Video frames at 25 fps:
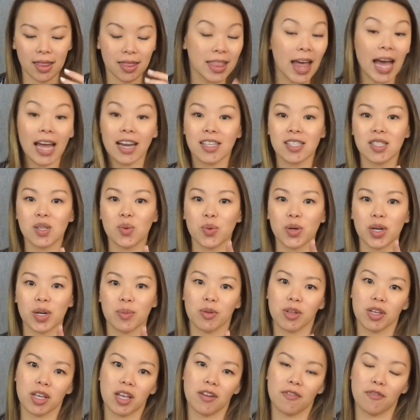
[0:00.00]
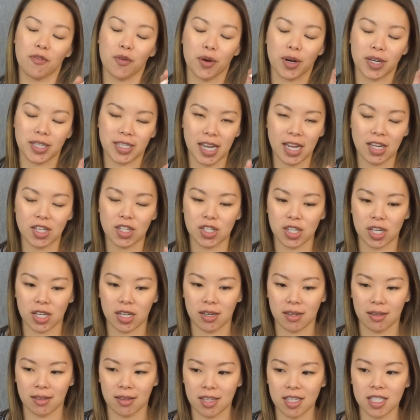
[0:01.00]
that is the word I'm looking for tension.